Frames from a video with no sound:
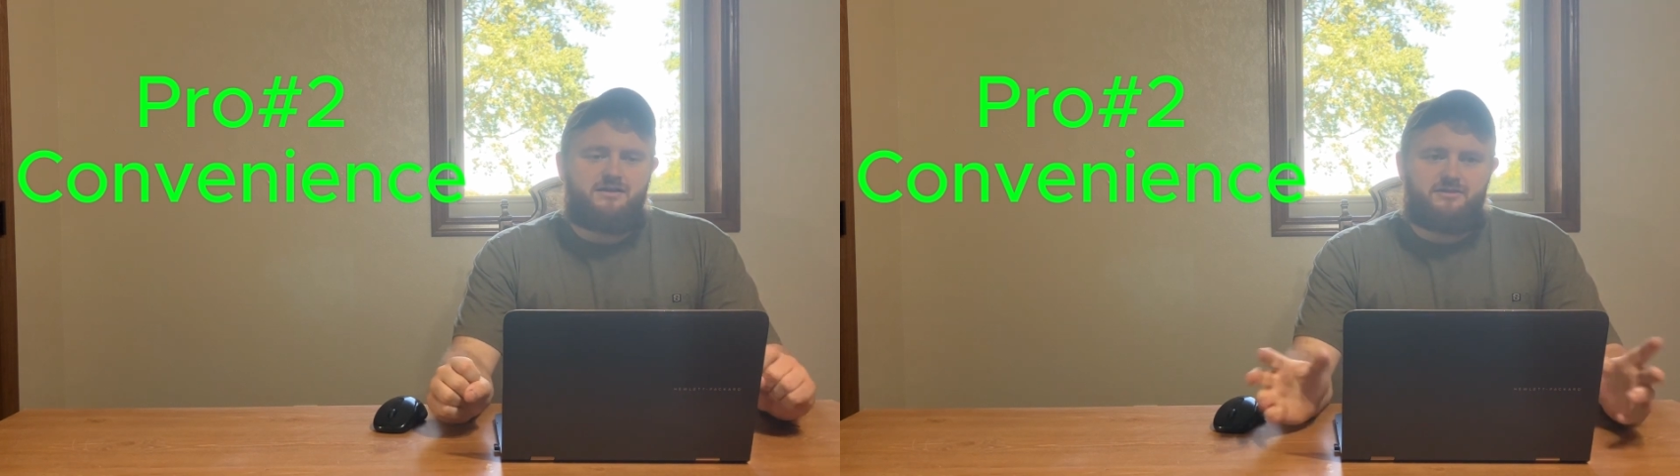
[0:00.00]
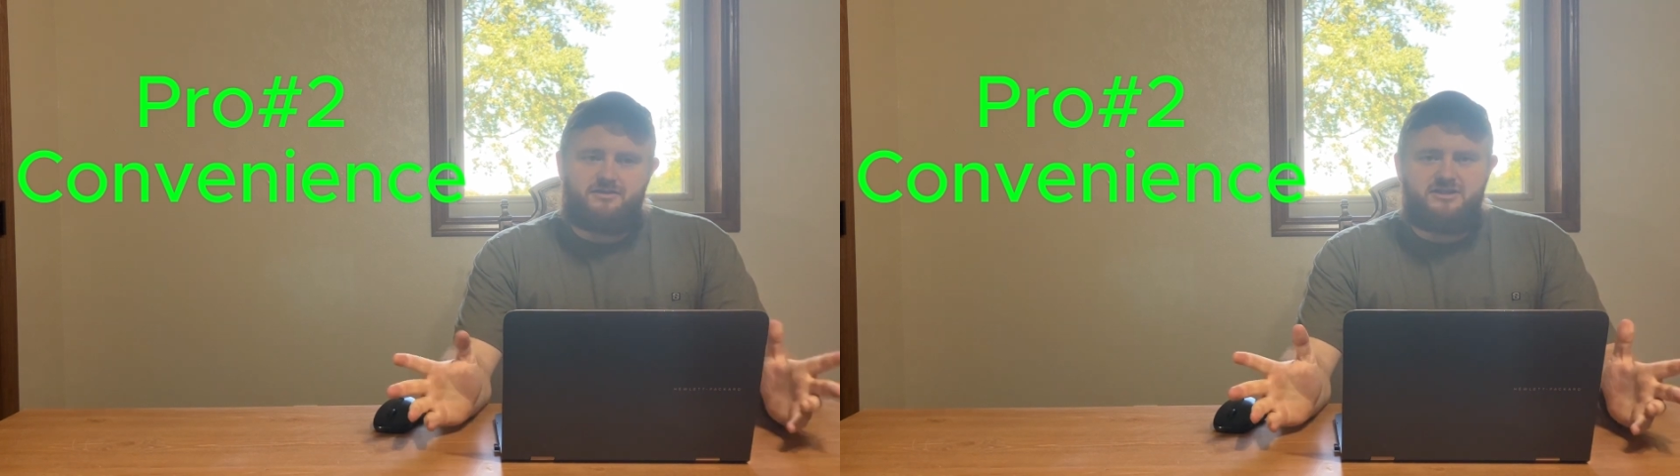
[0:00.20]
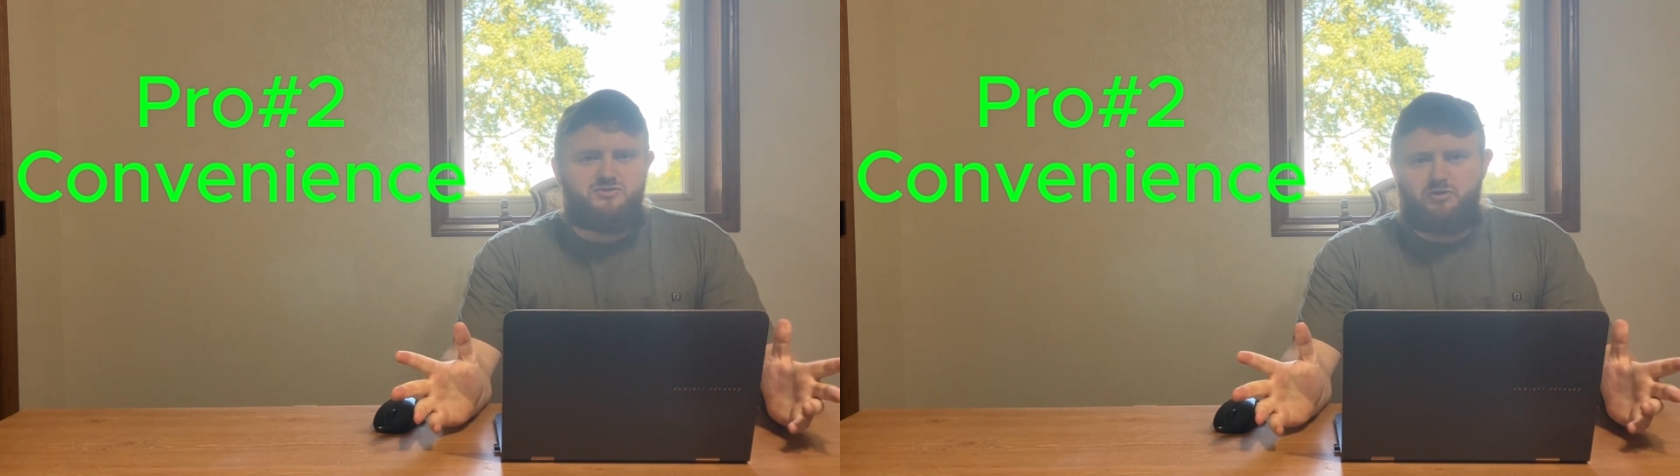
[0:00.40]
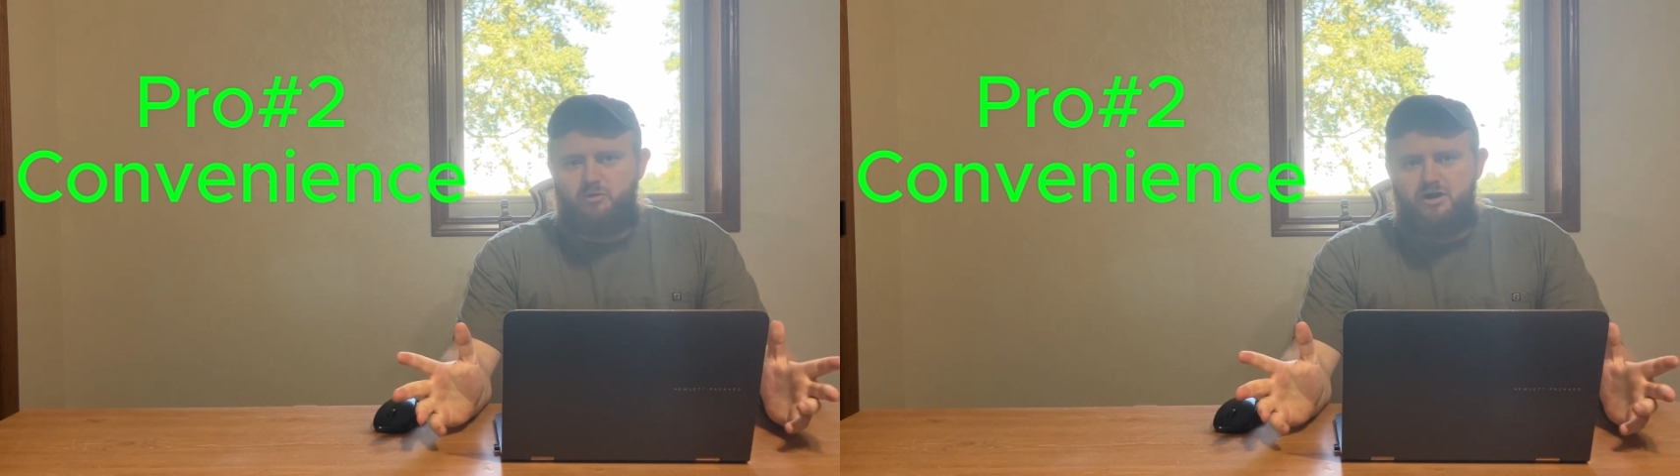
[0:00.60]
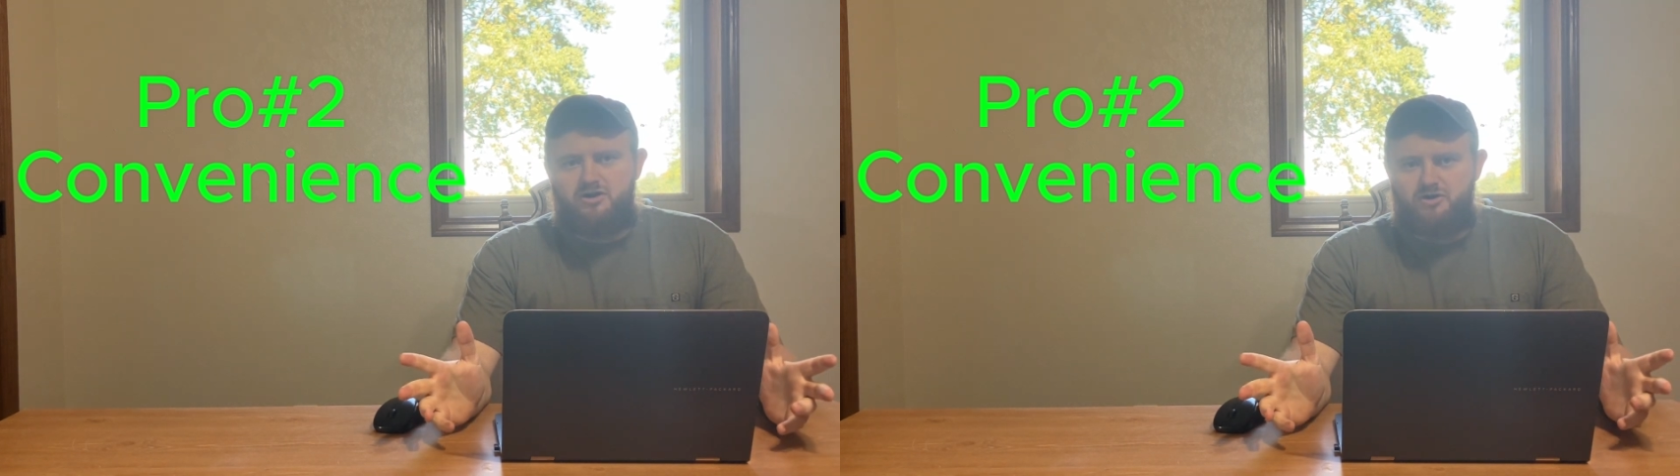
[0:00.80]
These
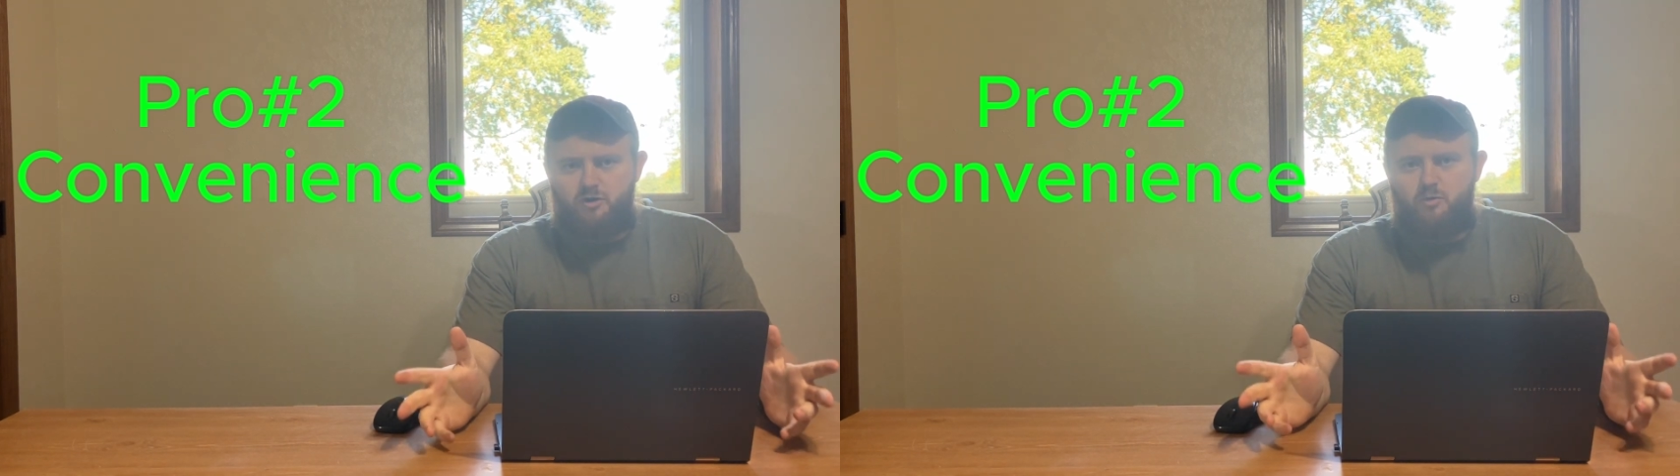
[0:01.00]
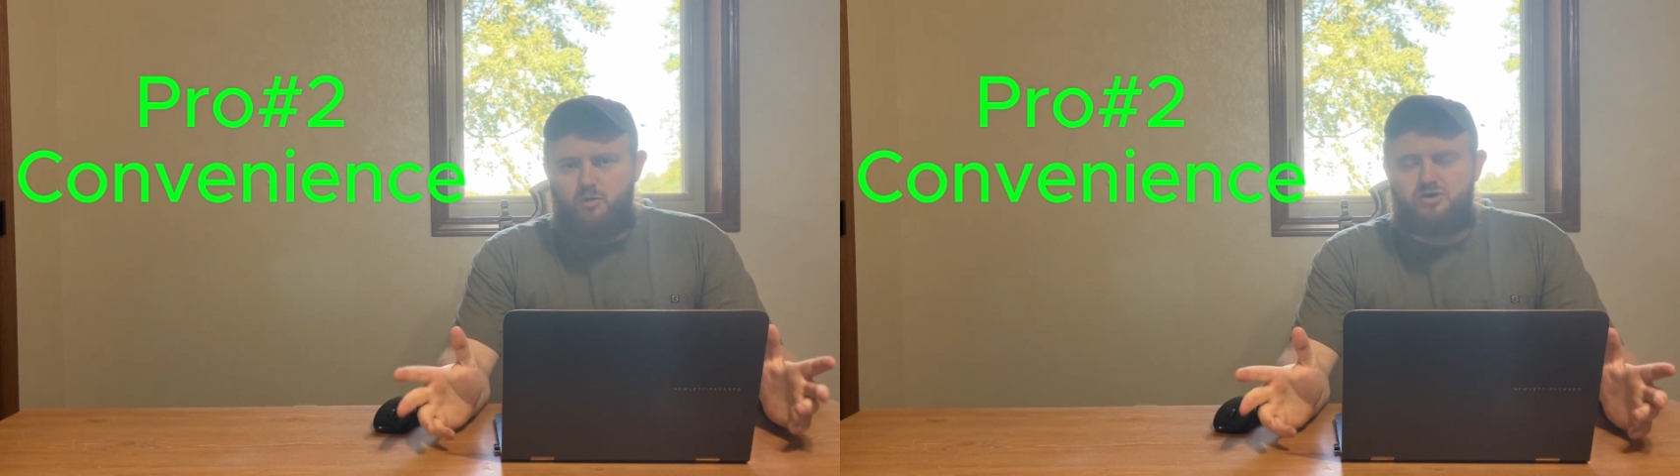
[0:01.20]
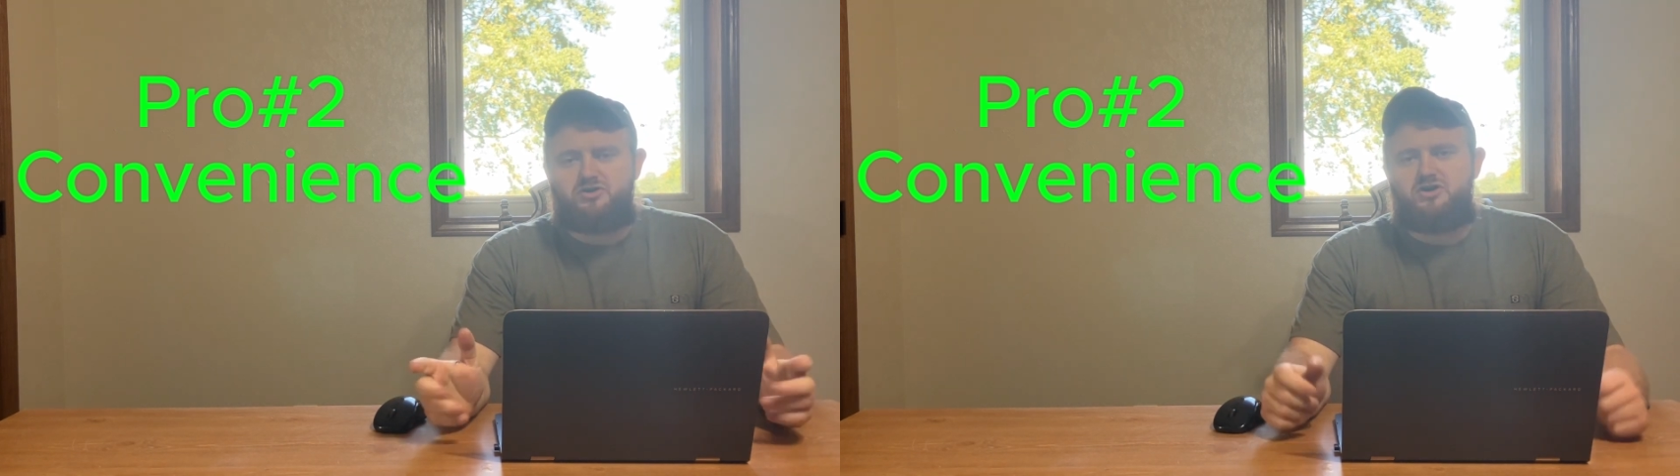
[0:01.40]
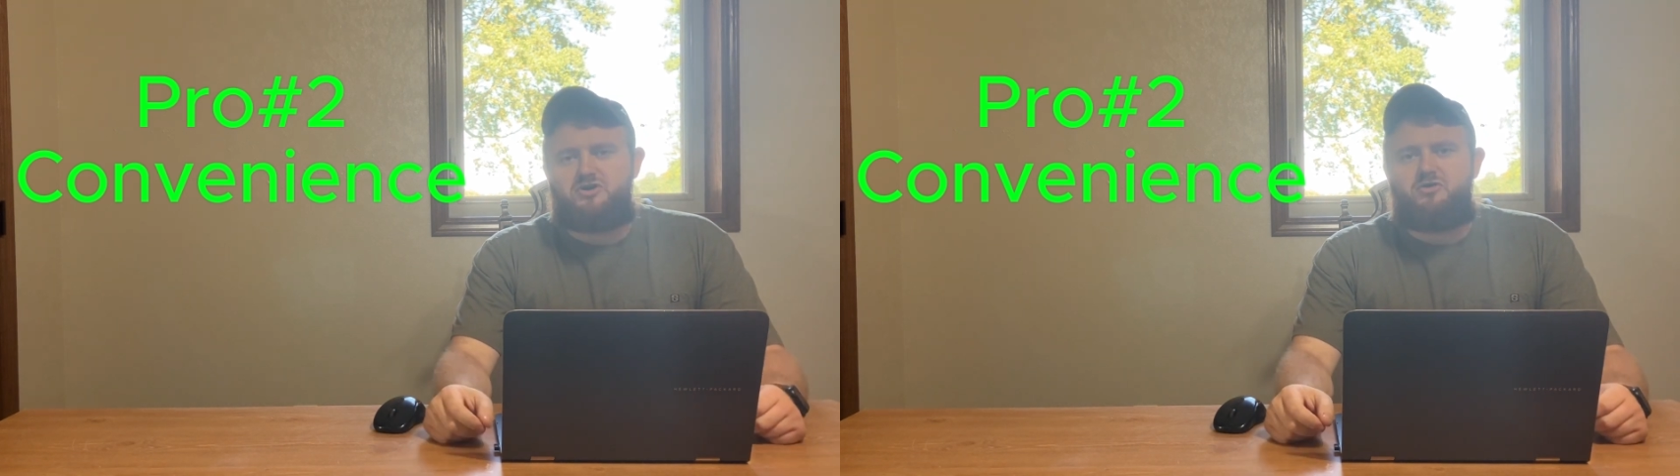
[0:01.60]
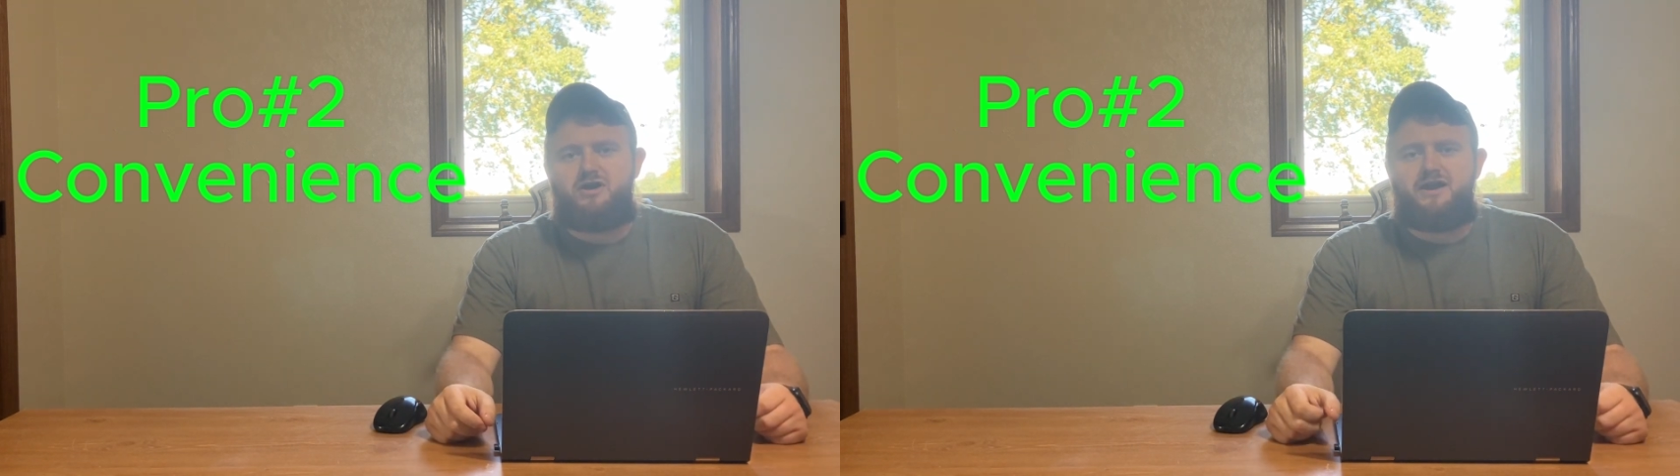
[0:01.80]
require no work on
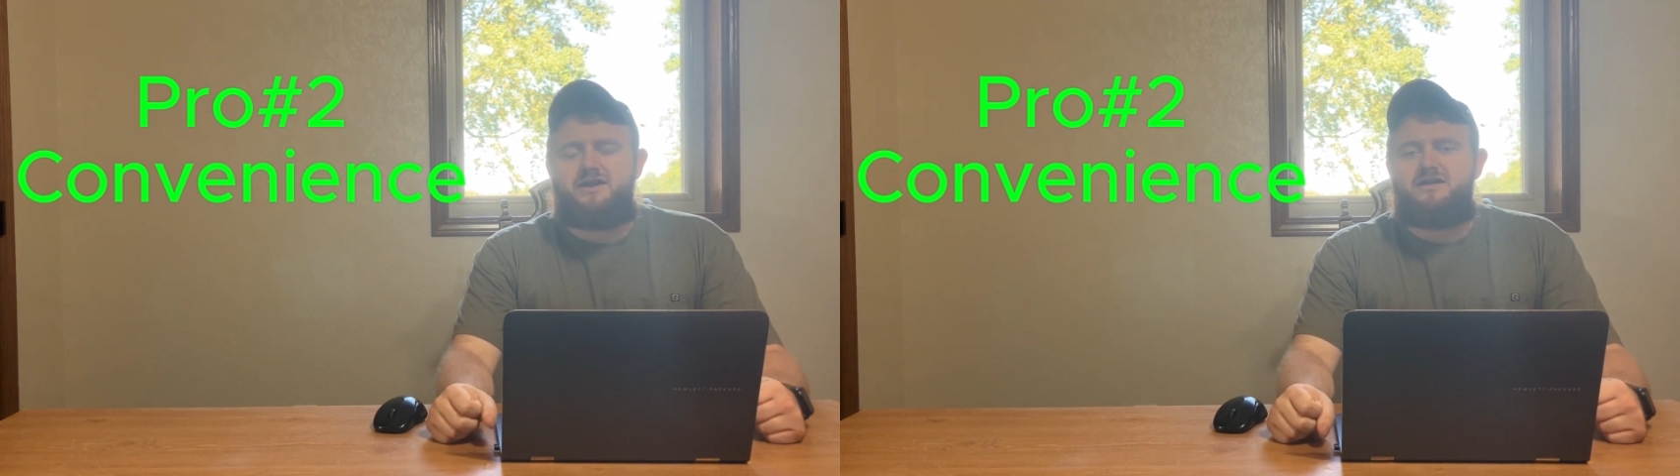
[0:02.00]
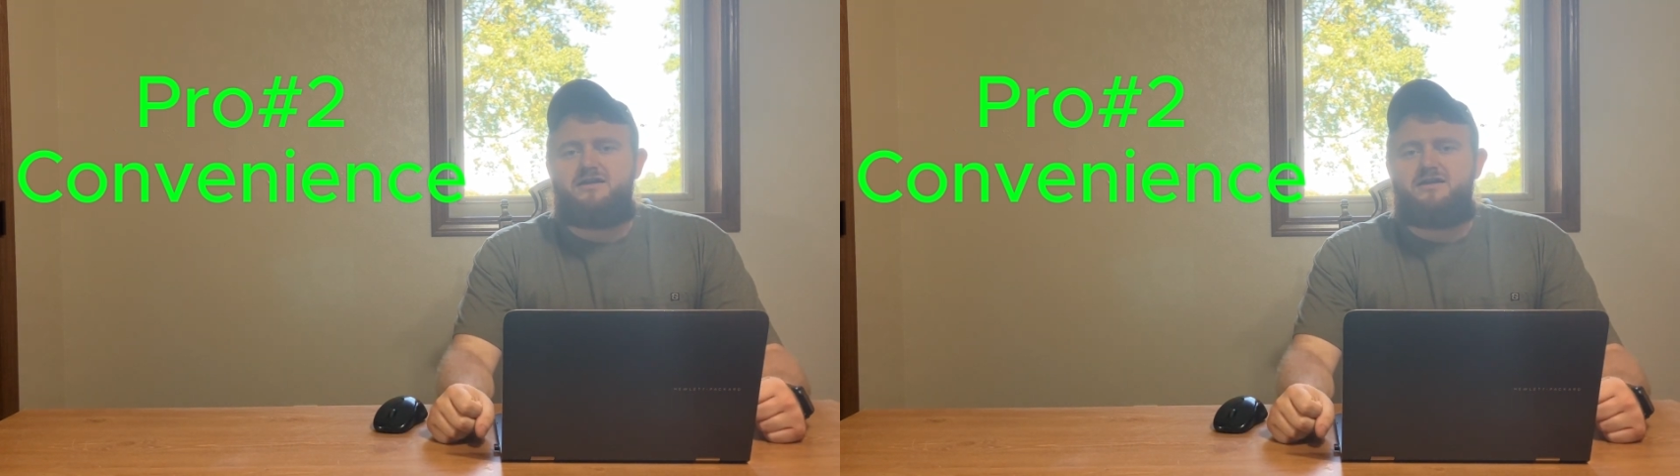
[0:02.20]
your end.